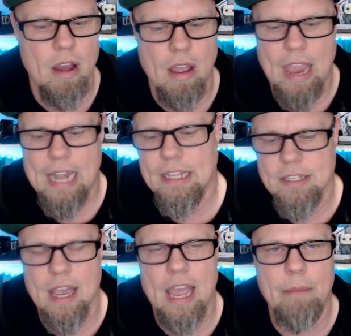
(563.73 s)

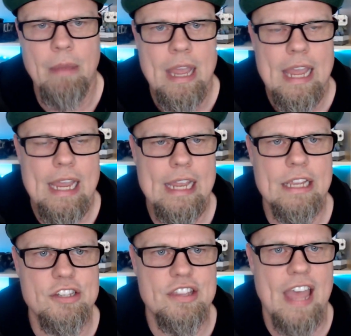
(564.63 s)
anytime,
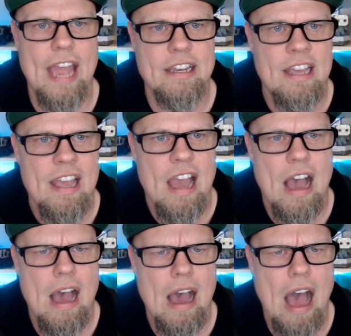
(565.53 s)
is that
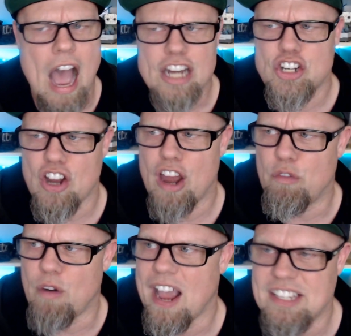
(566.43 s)
I
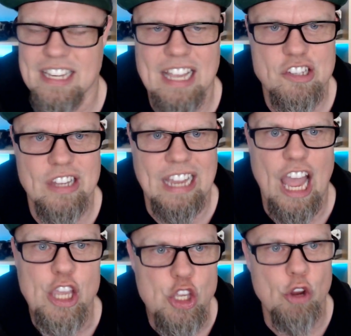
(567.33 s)
shot Rise Against like
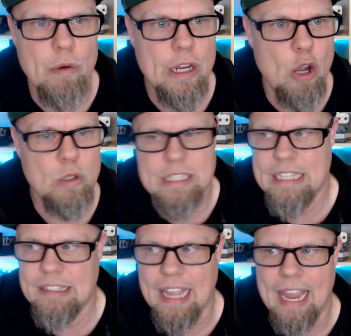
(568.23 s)
a year ago
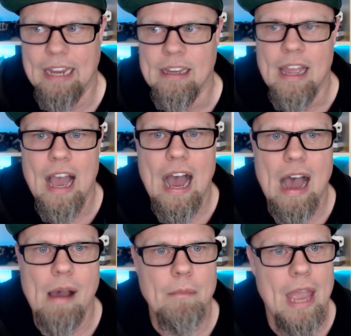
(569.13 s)
today,
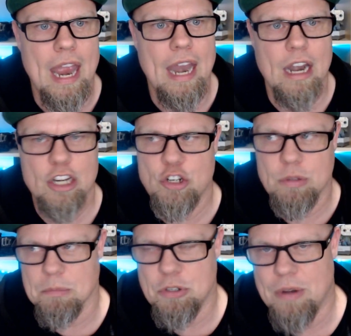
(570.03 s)
and I shoot
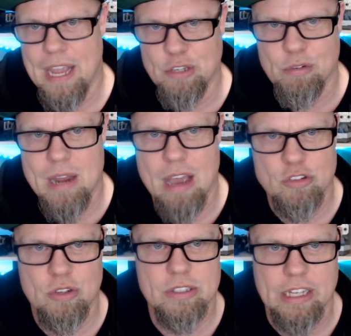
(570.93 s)
them 2 days from now.
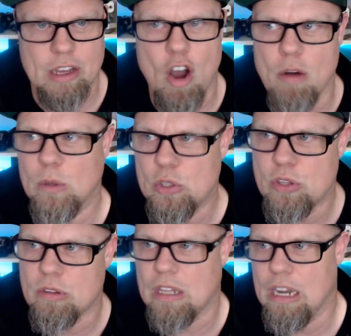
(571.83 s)
So it's like
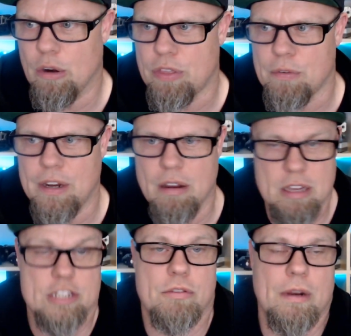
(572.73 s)
almost, you know,
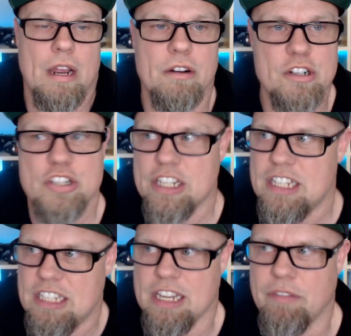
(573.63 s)
it's
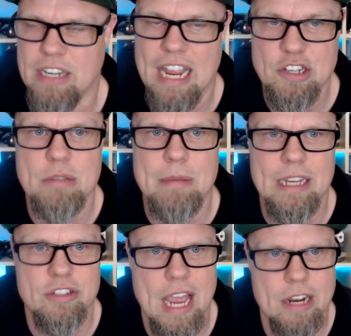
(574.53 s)
367 days to be
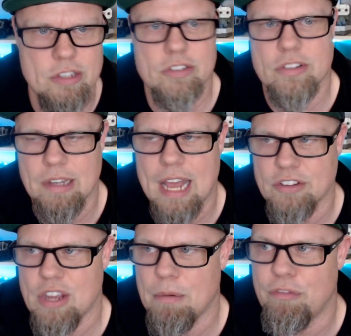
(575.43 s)
exact since the
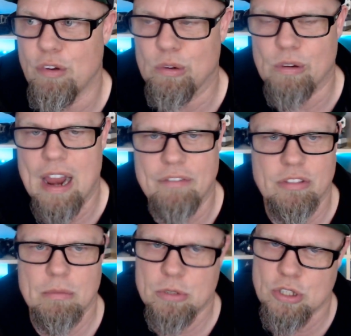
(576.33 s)
last time I photographed
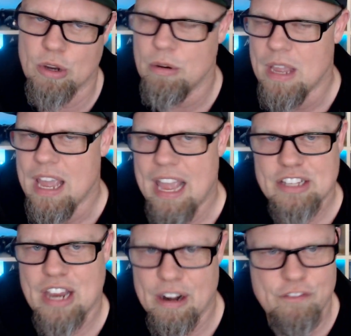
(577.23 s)
them. So it's
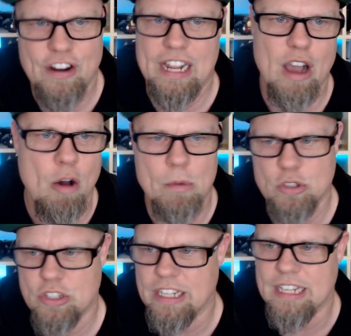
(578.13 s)
kind of funny,
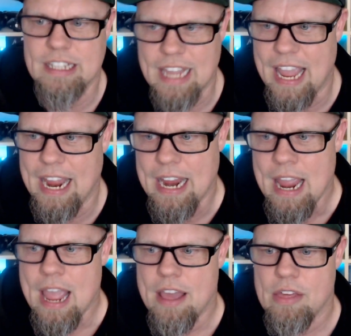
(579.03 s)
almost to the day
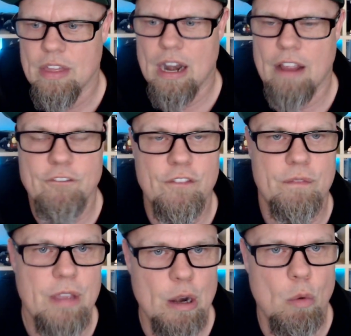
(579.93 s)
that I,
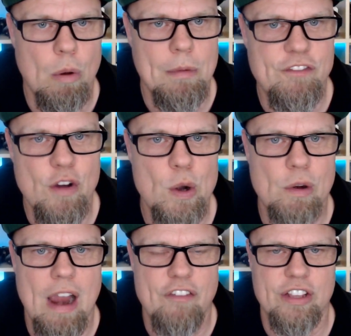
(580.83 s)
you know, will be
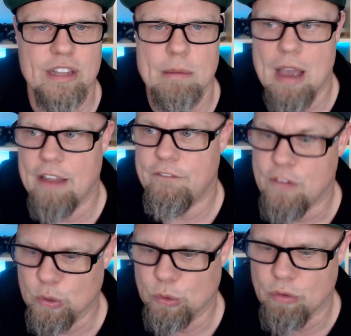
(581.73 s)
photographing them, I
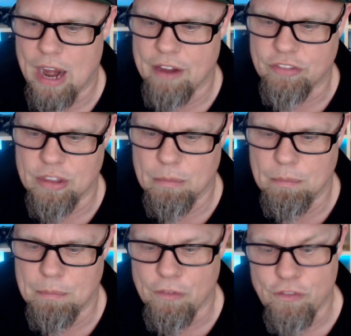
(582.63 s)
photographed
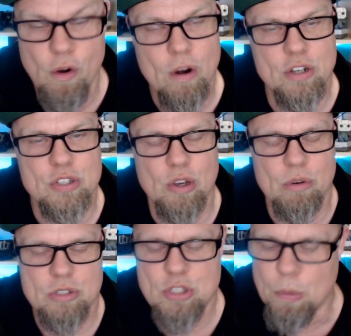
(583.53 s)
them before. So
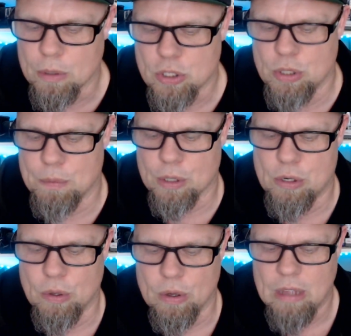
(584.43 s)
super, super
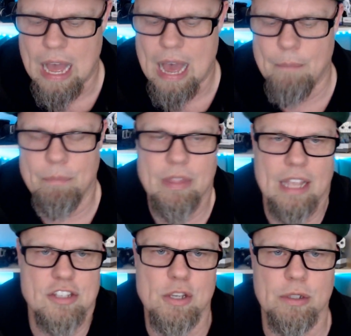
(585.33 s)
cool.
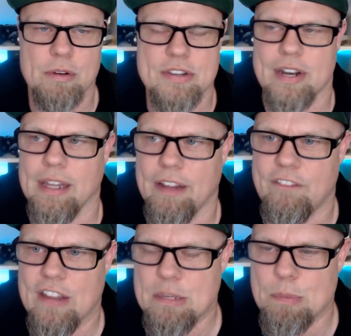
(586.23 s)
That's the only reason I like
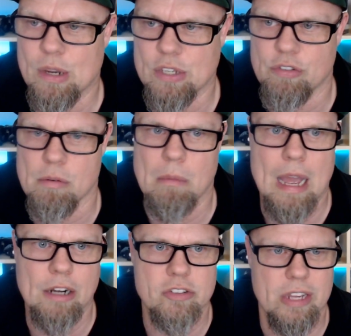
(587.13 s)
Facebook, is for
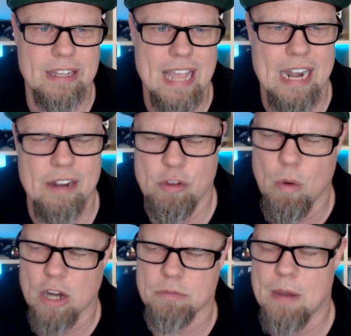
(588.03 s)
reminders like that. And if you
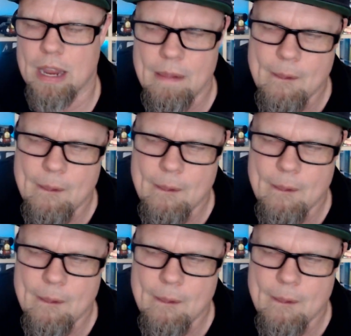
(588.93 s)
watch my